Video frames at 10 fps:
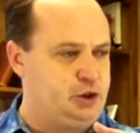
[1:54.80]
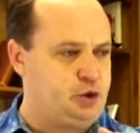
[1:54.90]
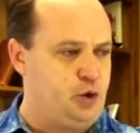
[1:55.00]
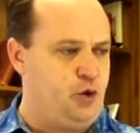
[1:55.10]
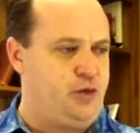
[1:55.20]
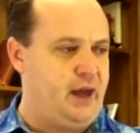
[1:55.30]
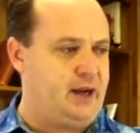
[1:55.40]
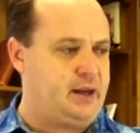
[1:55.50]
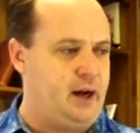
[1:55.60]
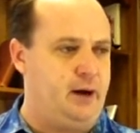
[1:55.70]
truth
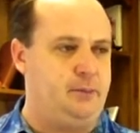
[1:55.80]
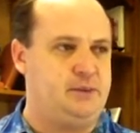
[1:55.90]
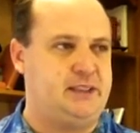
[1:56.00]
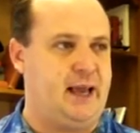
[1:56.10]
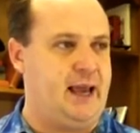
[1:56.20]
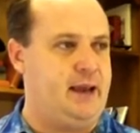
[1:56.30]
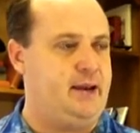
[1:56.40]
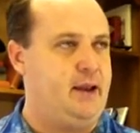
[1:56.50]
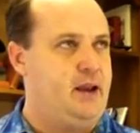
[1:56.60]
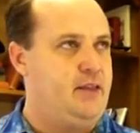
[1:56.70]
that comes
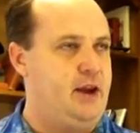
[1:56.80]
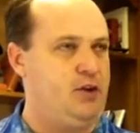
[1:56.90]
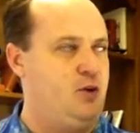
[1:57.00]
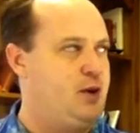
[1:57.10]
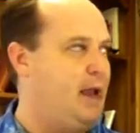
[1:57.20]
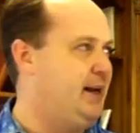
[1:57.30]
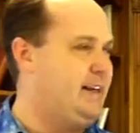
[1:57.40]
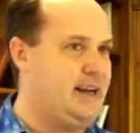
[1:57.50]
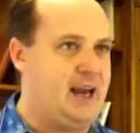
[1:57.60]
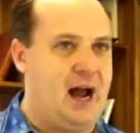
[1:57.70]
and that you
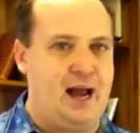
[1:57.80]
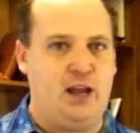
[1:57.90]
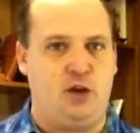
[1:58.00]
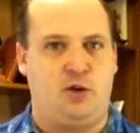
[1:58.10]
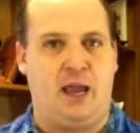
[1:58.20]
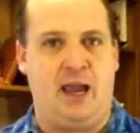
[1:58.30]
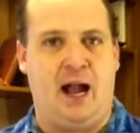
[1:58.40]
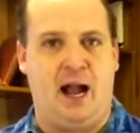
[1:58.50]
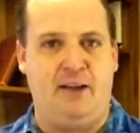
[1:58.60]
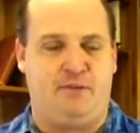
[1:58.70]
can't deny it. You can't
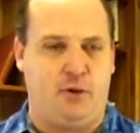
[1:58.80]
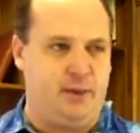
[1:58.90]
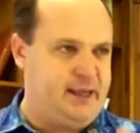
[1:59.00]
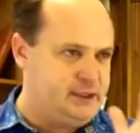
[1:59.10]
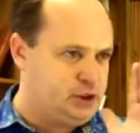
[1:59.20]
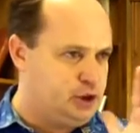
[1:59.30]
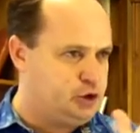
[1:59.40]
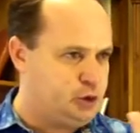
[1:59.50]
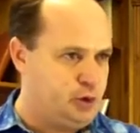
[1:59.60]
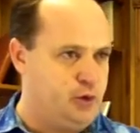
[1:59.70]
hide from it. It's the
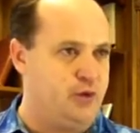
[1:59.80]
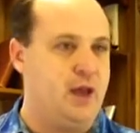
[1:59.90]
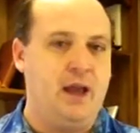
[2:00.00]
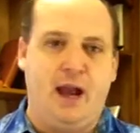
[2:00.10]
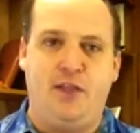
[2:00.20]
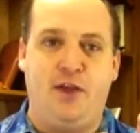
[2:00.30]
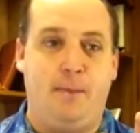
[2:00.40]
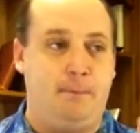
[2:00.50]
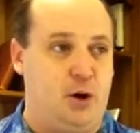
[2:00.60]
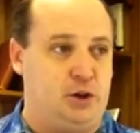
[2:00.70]
truth. And
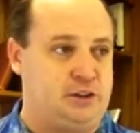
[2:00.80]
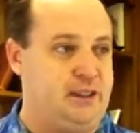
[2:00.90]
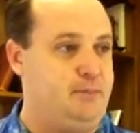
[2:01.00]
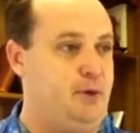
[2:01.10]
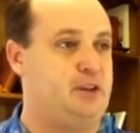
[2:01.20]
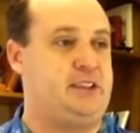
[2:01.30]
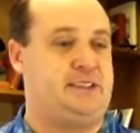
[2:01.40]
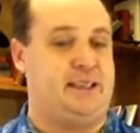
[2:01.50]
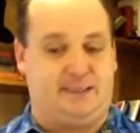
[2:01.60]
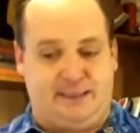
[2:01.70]
then mercy. Mercy
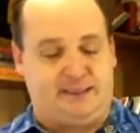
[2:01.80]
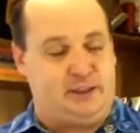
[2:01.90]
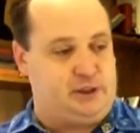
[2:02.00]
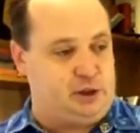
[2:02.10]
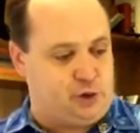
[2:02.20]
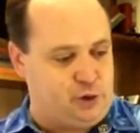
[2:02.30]
says, this is the